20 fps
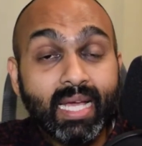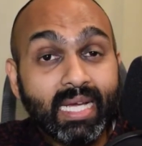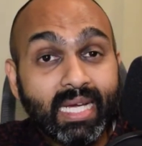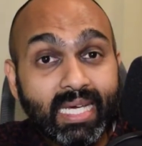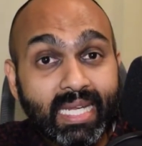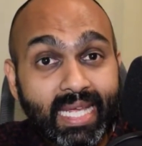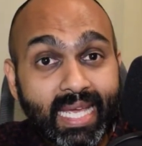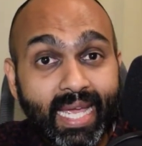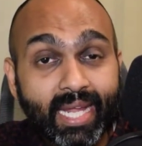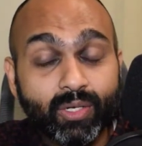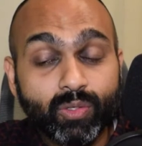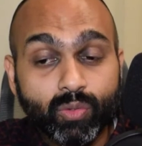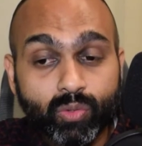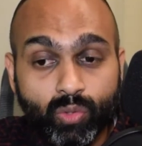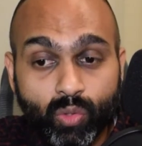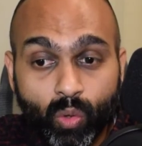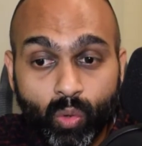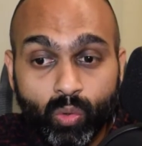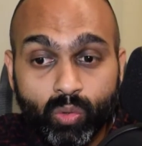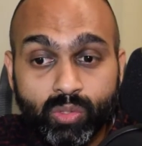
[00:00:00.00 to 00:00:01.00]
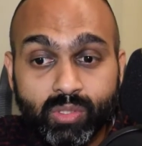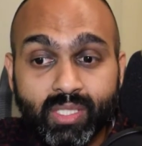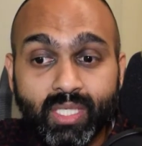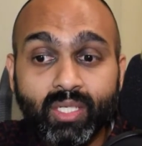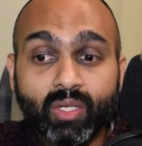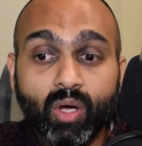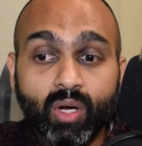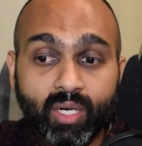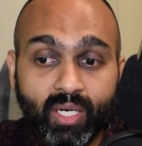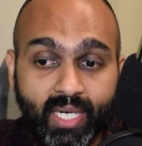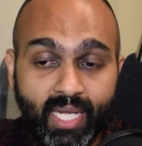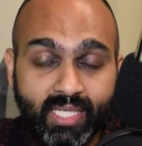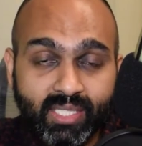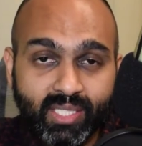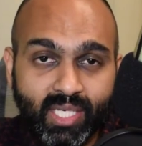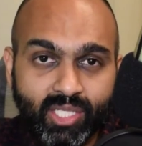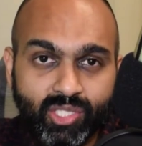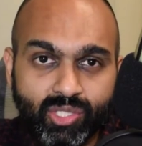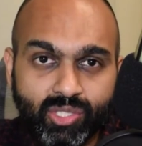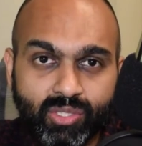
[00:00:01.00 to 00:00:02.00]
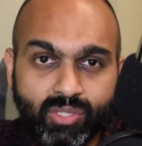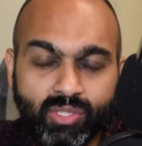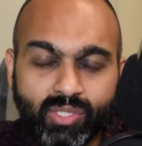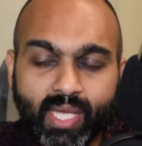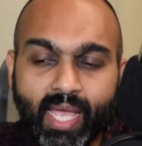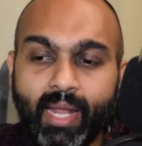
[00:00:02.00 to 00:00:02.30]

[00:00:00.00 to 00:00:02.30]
create roles in organizations,